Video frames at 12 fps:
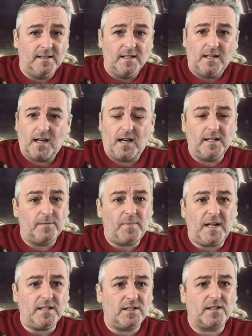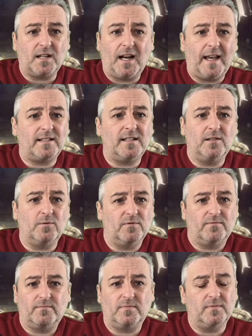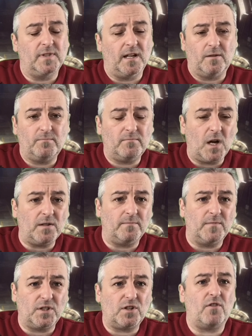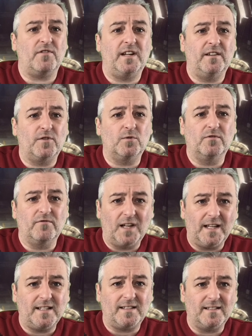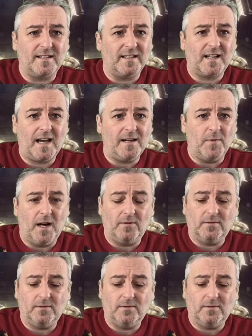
and had been just collecting all the, you know, majority of all the releases that came out,